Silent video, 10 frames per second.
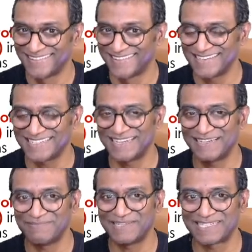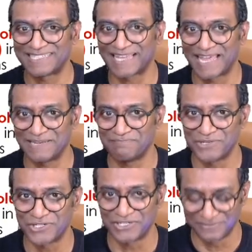This is a little bit of side
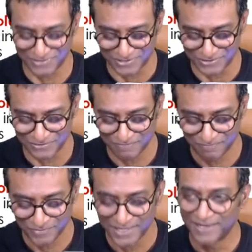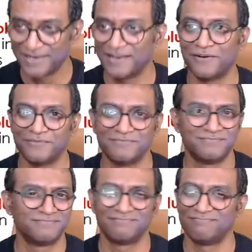mission for you. Now,
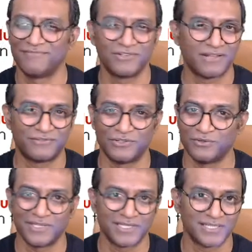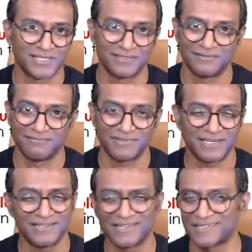you don't have to do this, but
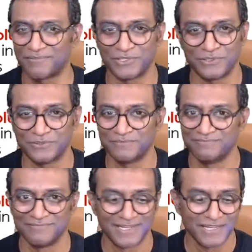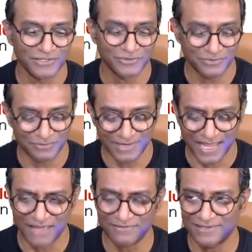it's up to you. So
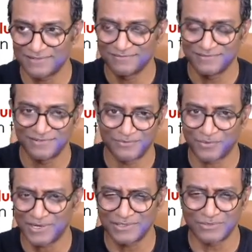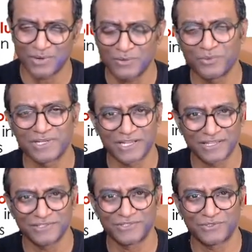what would a
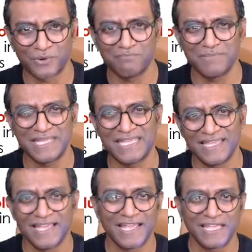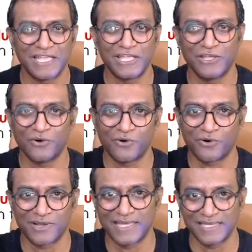zombie cure
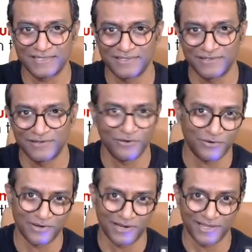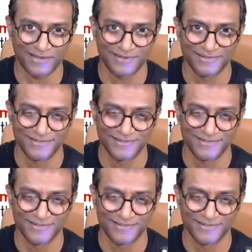kit look like?